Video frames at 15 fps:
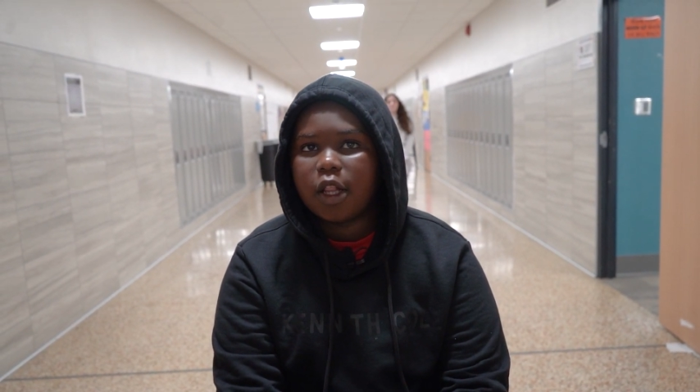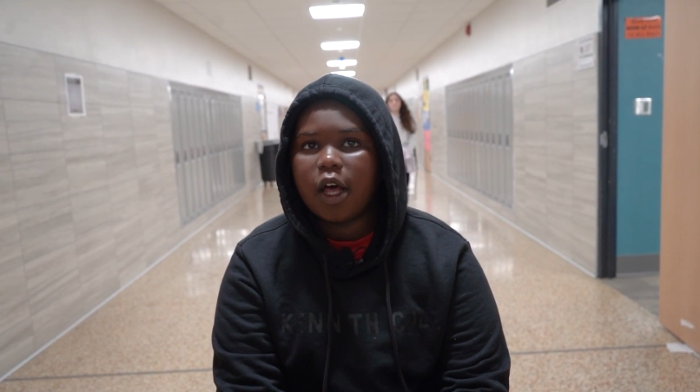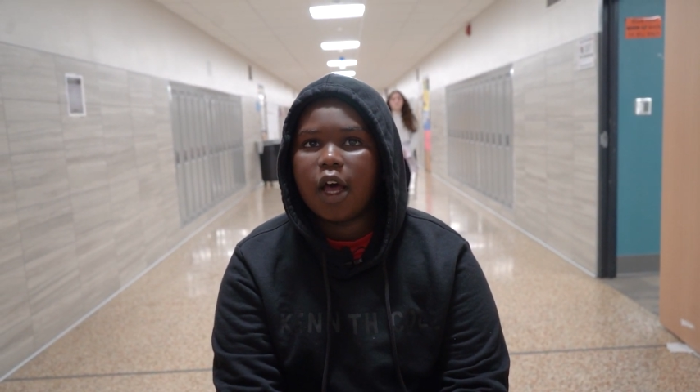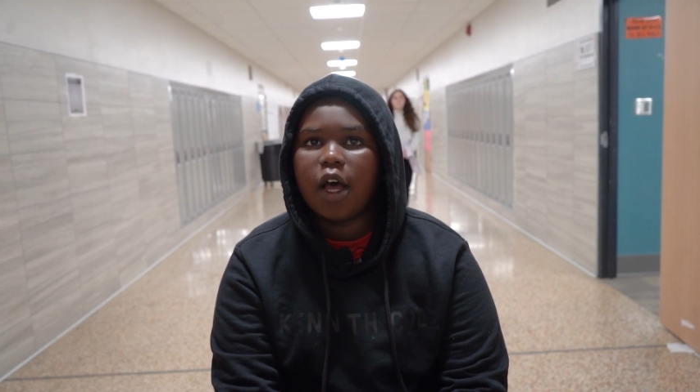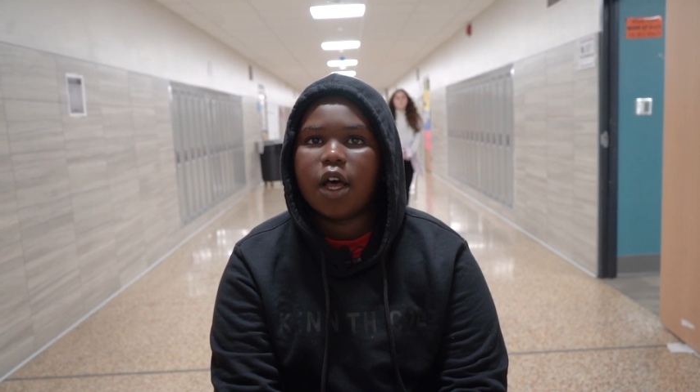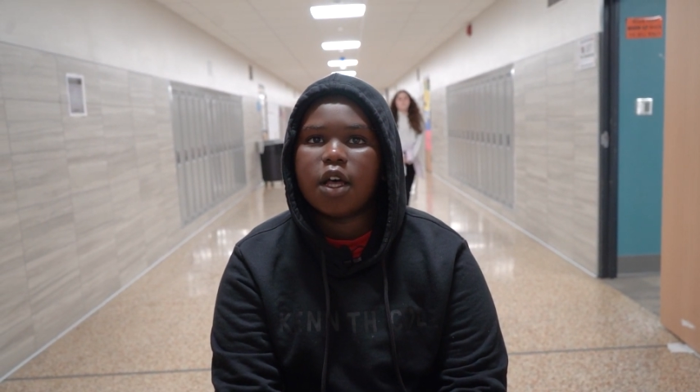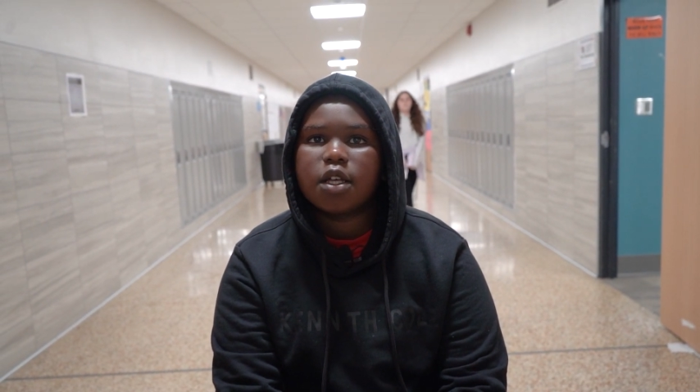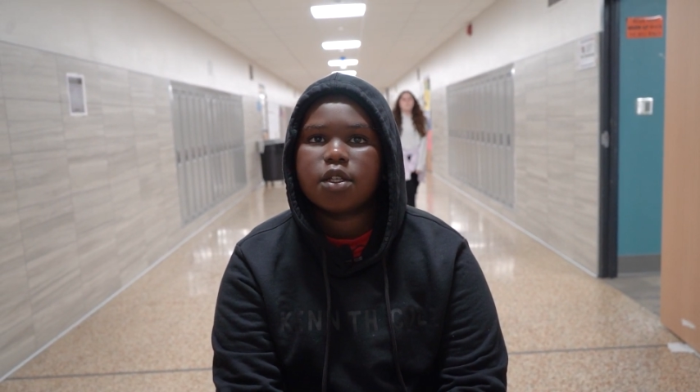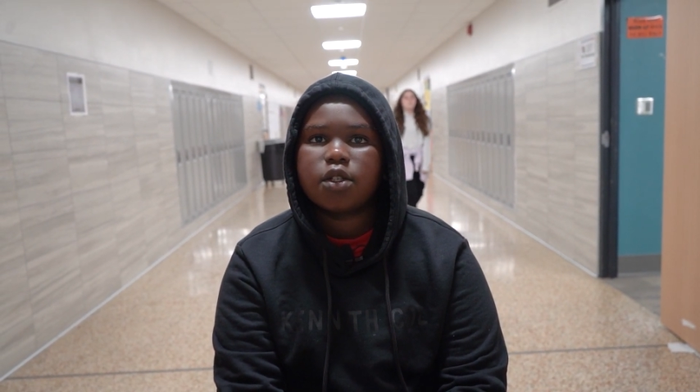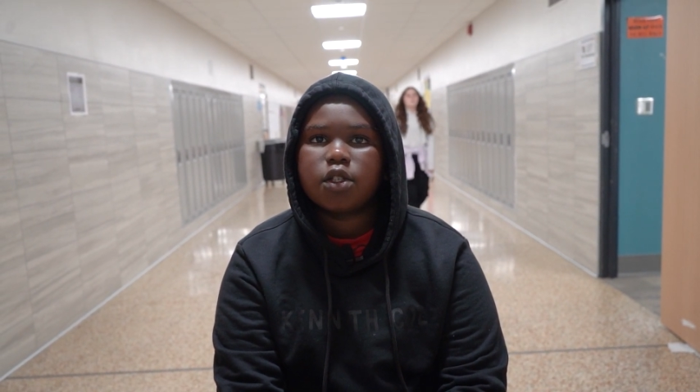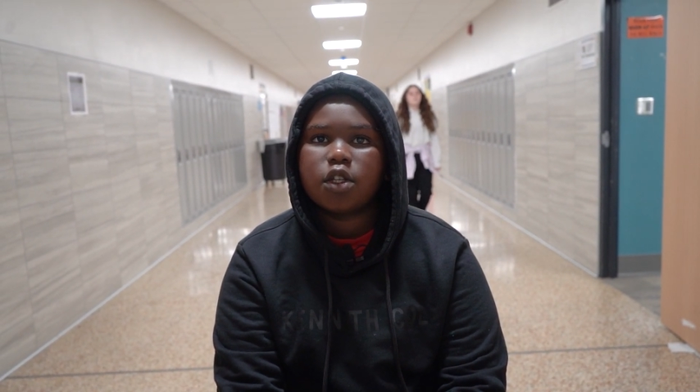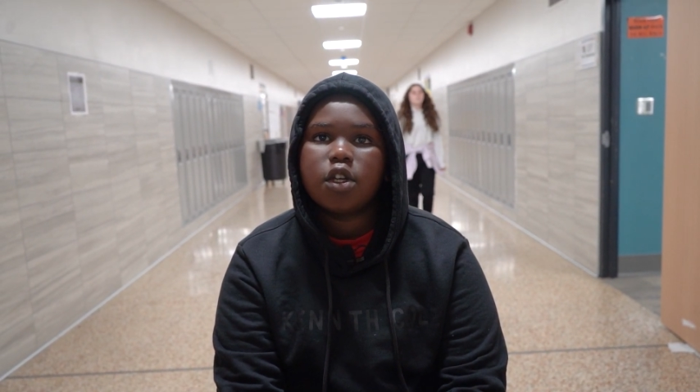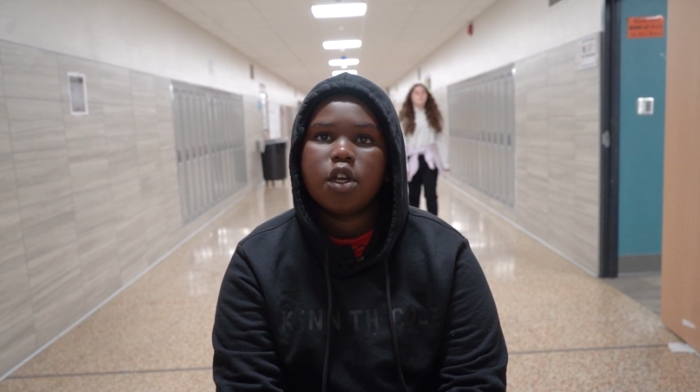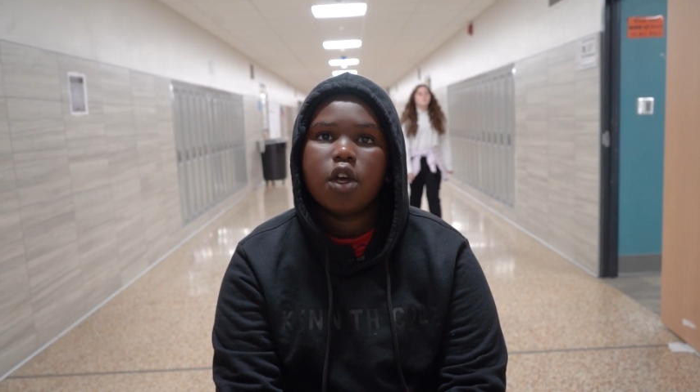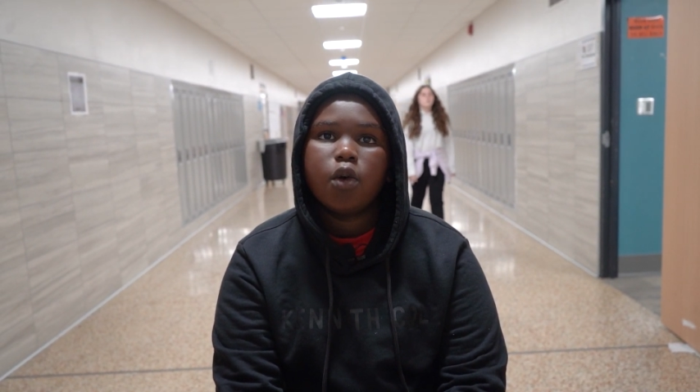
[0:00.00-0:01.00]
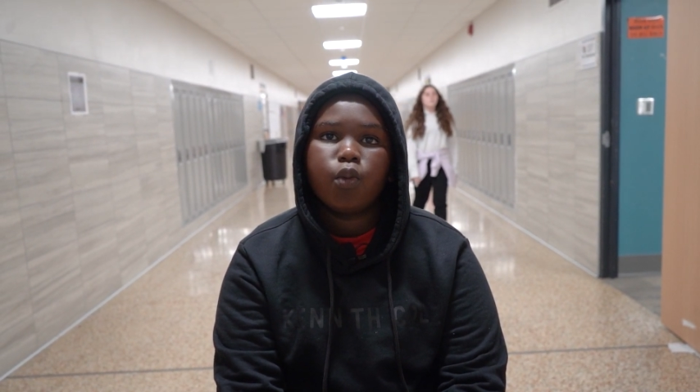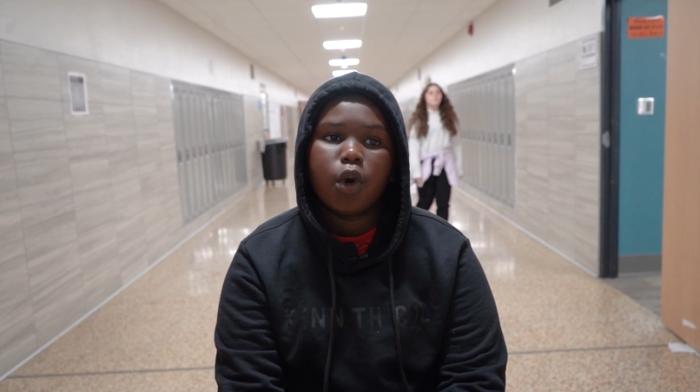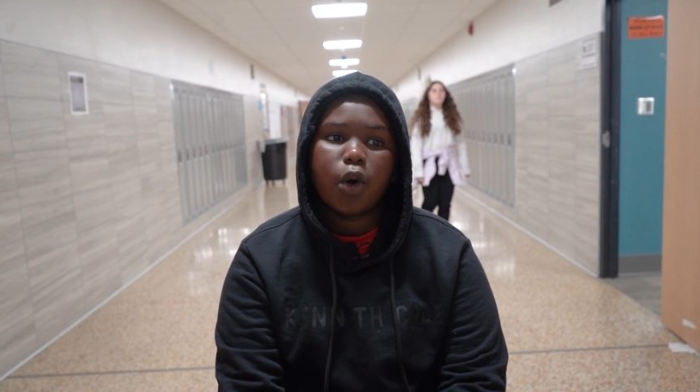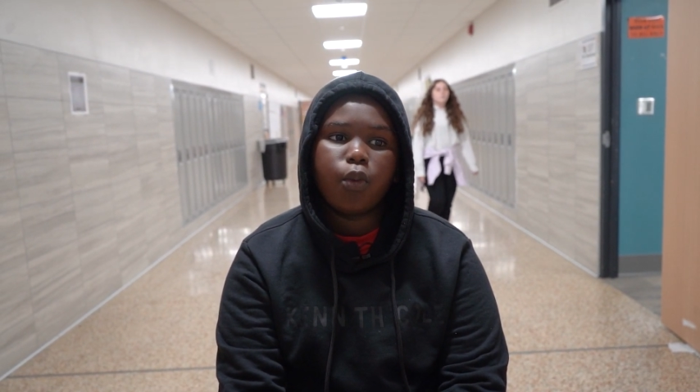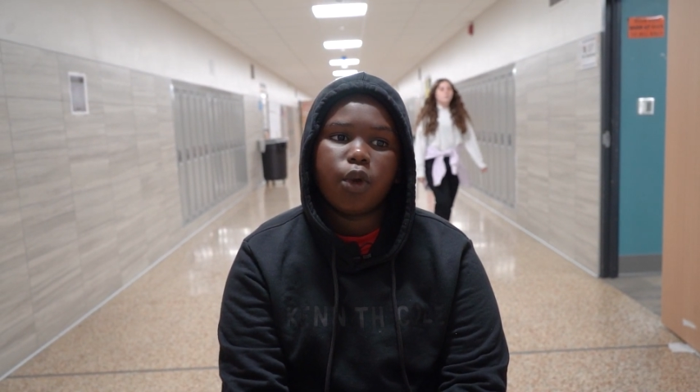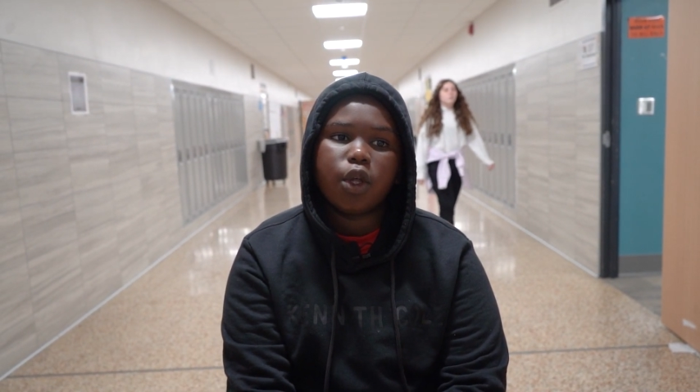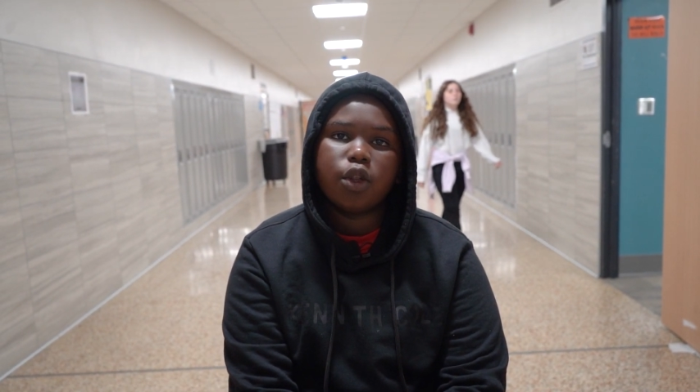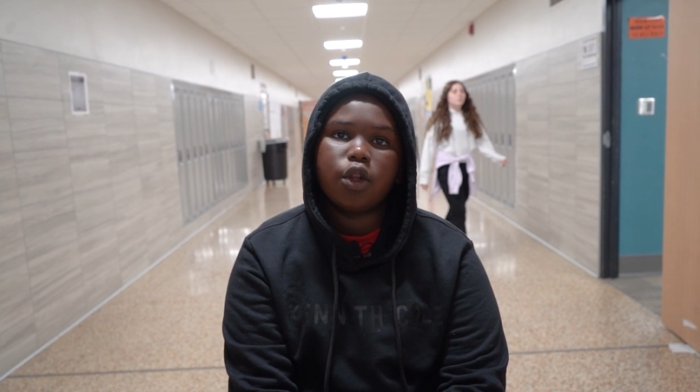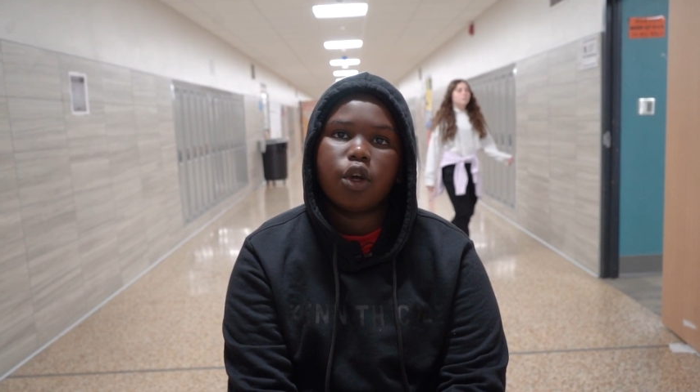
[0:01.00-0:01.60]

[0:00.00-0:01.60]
class, what we